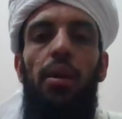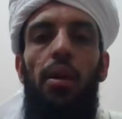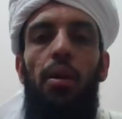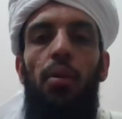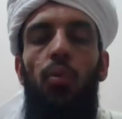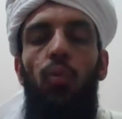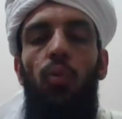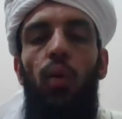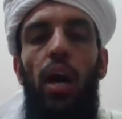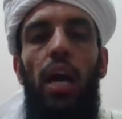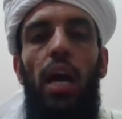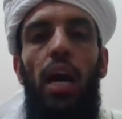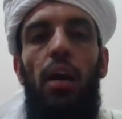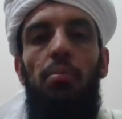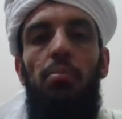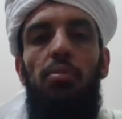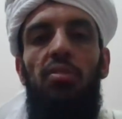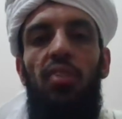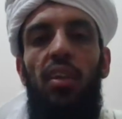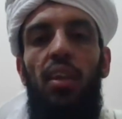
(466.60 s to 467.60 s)
Why I'm
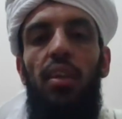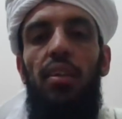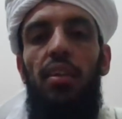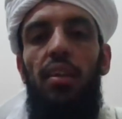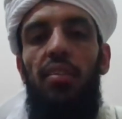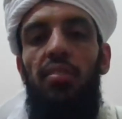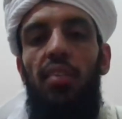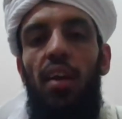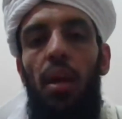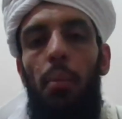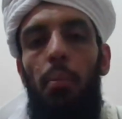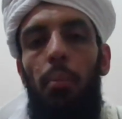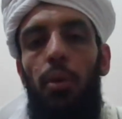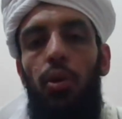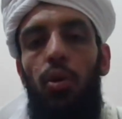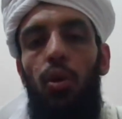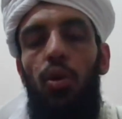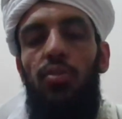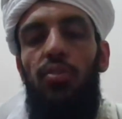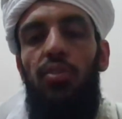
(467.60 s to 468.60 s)
saying this?
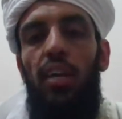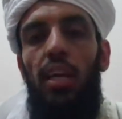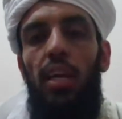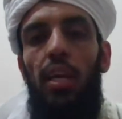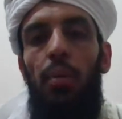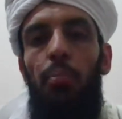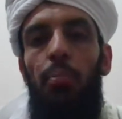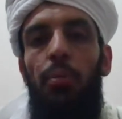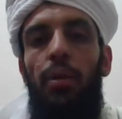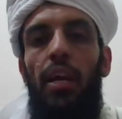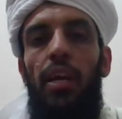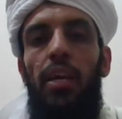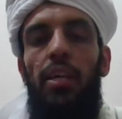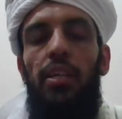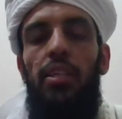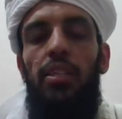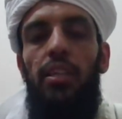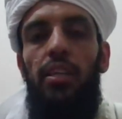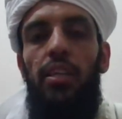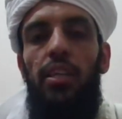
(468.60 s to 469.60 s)
Because the API
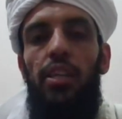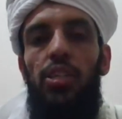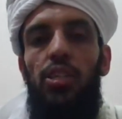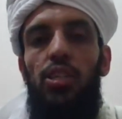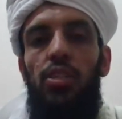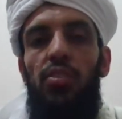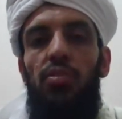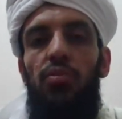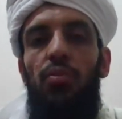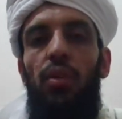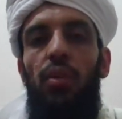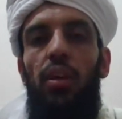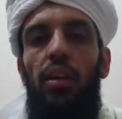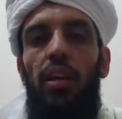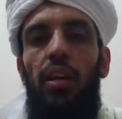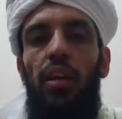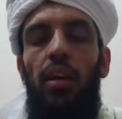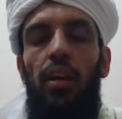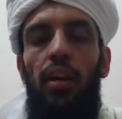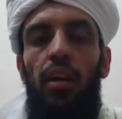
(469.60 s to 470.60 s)
integrations
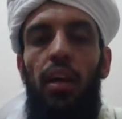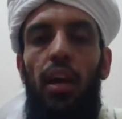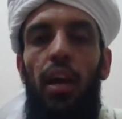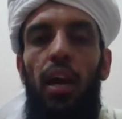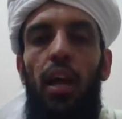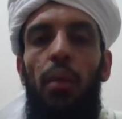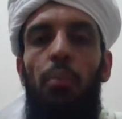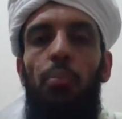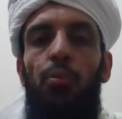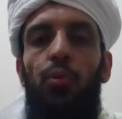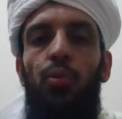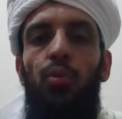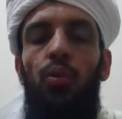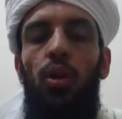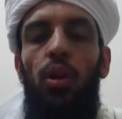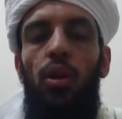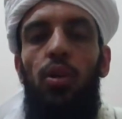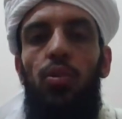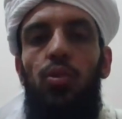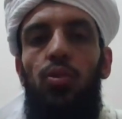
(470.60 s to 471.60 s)
will help you
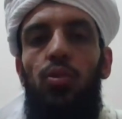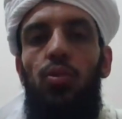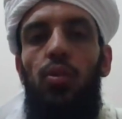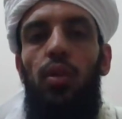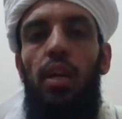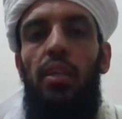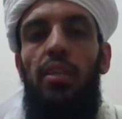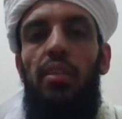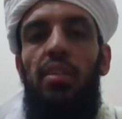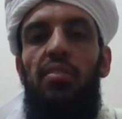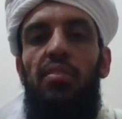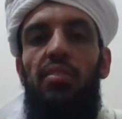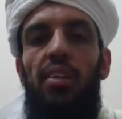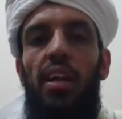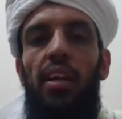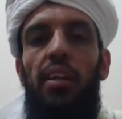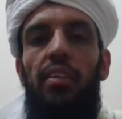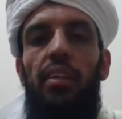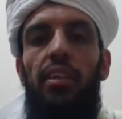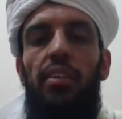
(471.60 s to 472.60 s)
to
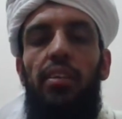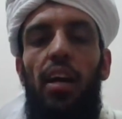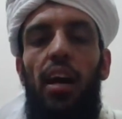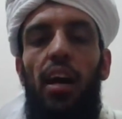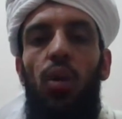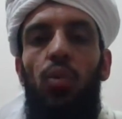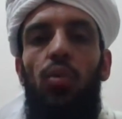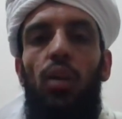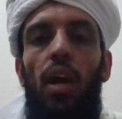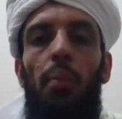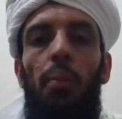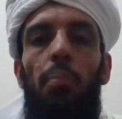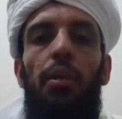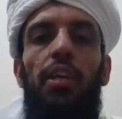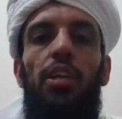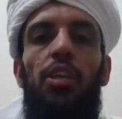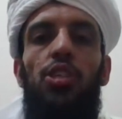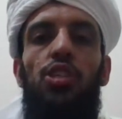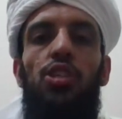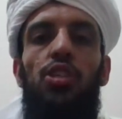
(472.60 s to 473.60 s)
understand that how the
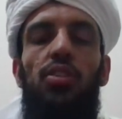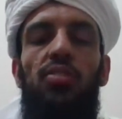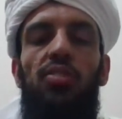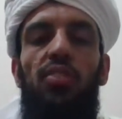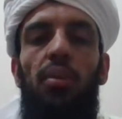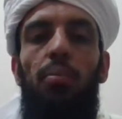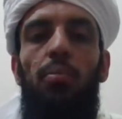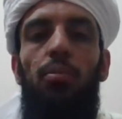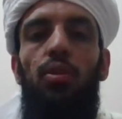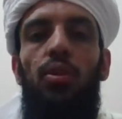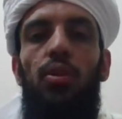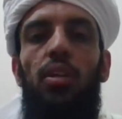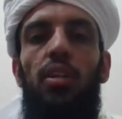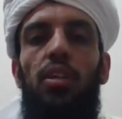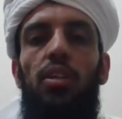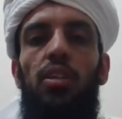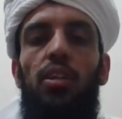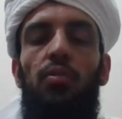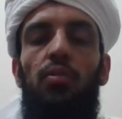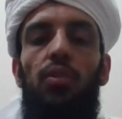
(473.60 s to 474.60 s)
application is
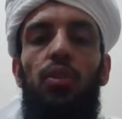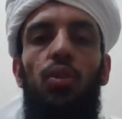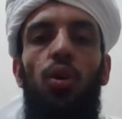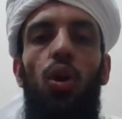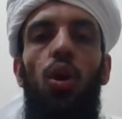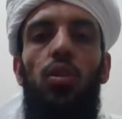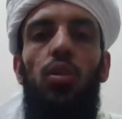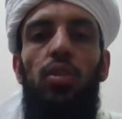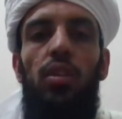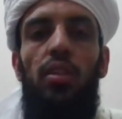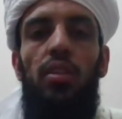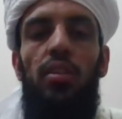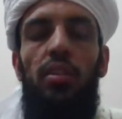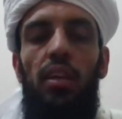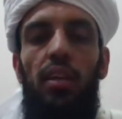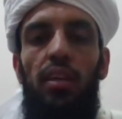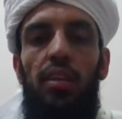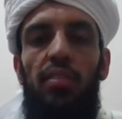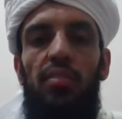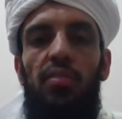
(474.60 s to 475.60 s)
communicating with other
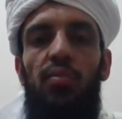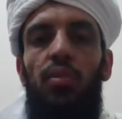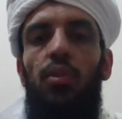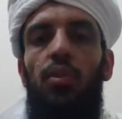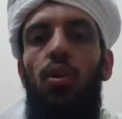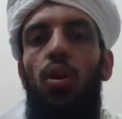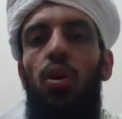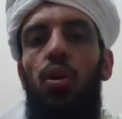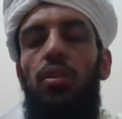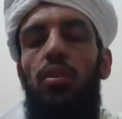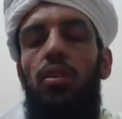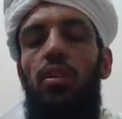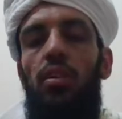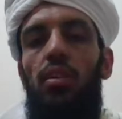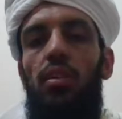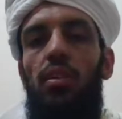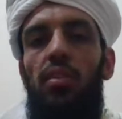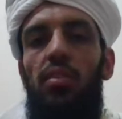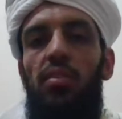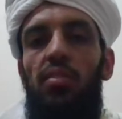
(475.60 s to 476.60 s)
things, with other
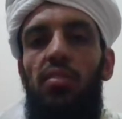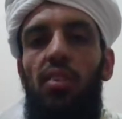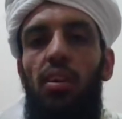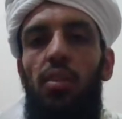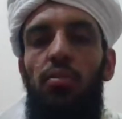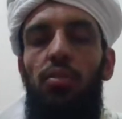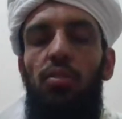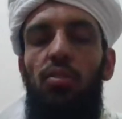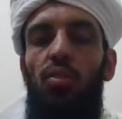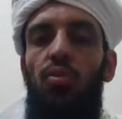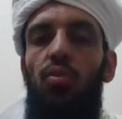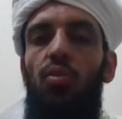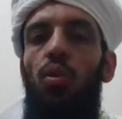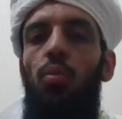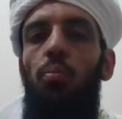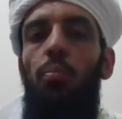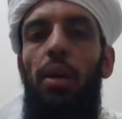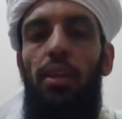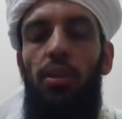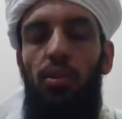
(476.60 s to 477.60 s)
services or
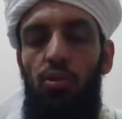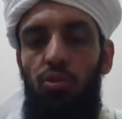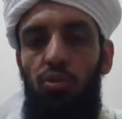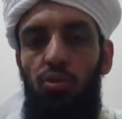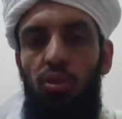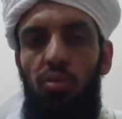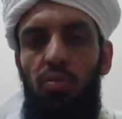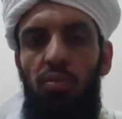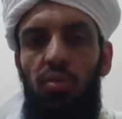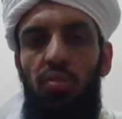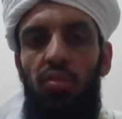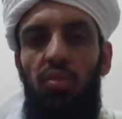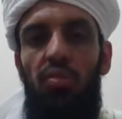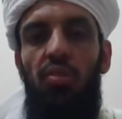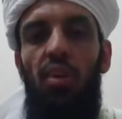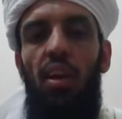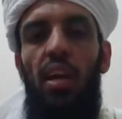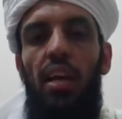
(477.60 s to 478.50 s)
microservices.